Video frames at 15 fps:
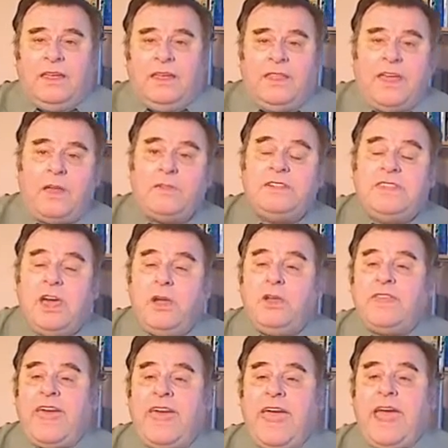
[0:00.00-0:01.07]
They only tell
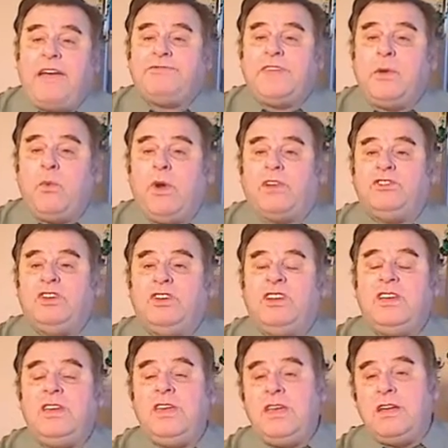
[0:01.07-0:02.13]
you the half they want you to
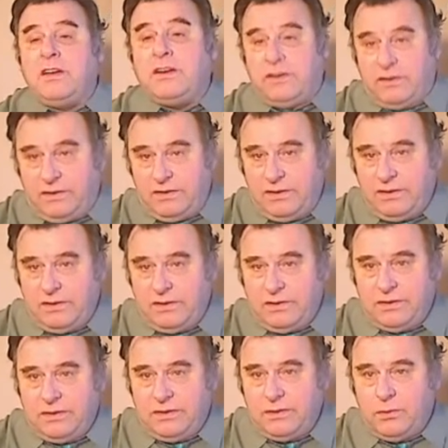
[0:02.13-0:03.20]
hear.
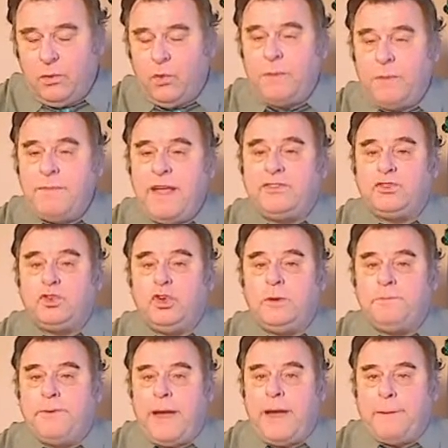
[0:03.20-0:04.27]
What makes
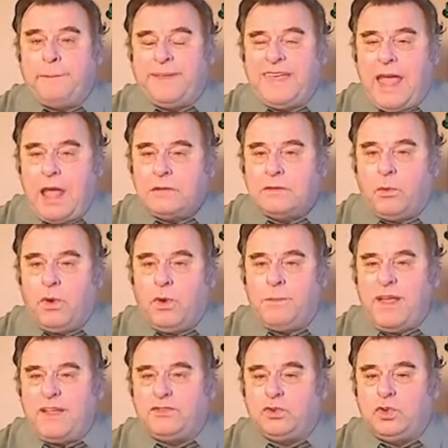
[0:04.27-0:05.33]
good propaganda? What
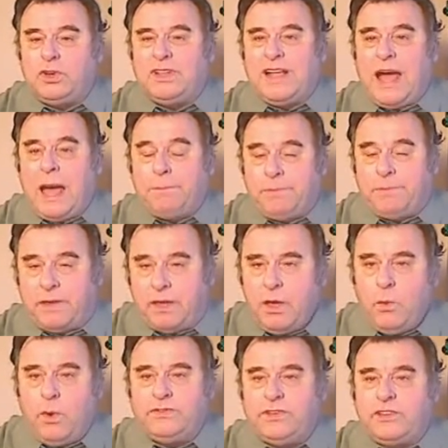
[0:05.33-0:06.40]
makes good copy?
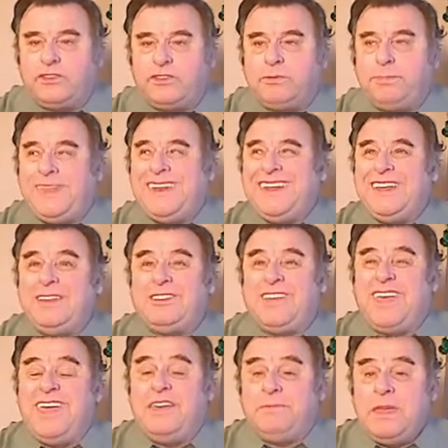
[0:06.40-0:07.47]
What's
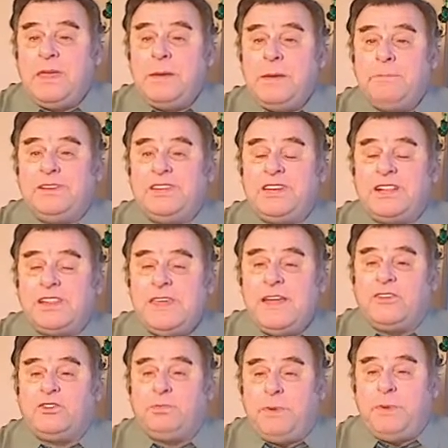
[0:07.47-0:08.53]

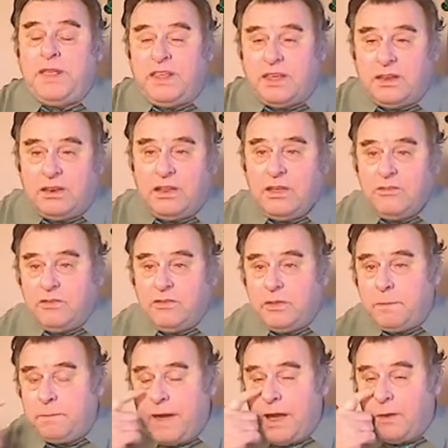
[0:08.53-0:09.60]
politically expedient for
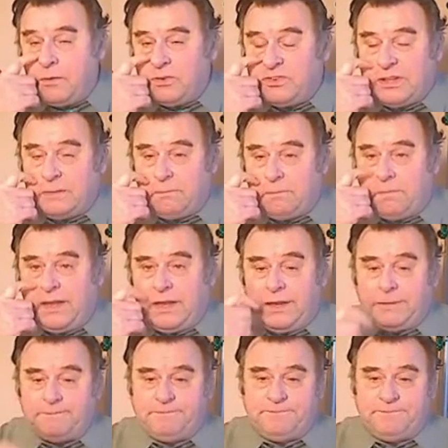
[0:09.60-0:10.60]
the powers that be?